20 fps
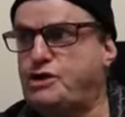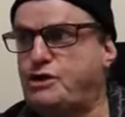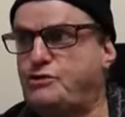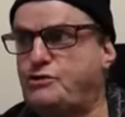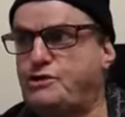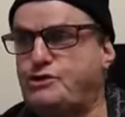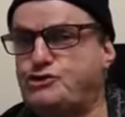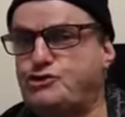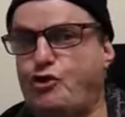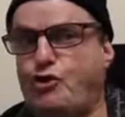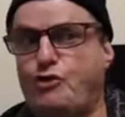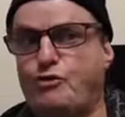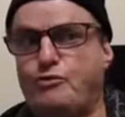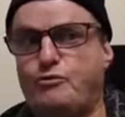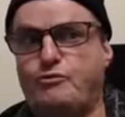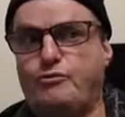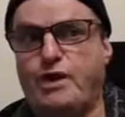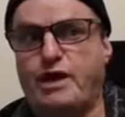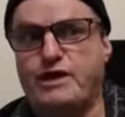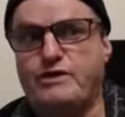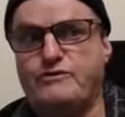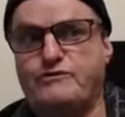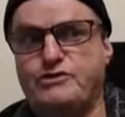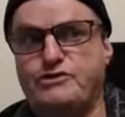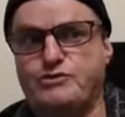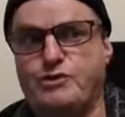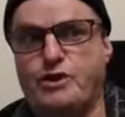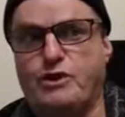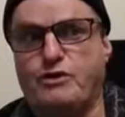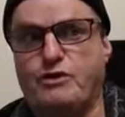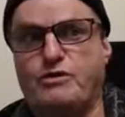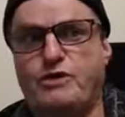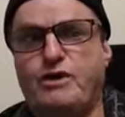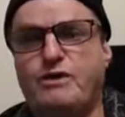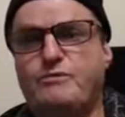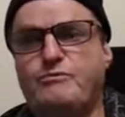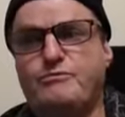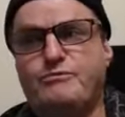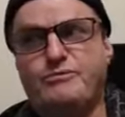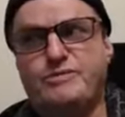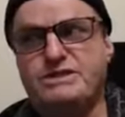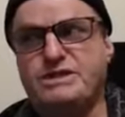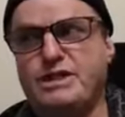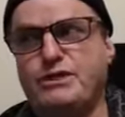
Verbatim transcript: so he's not part of Israel, but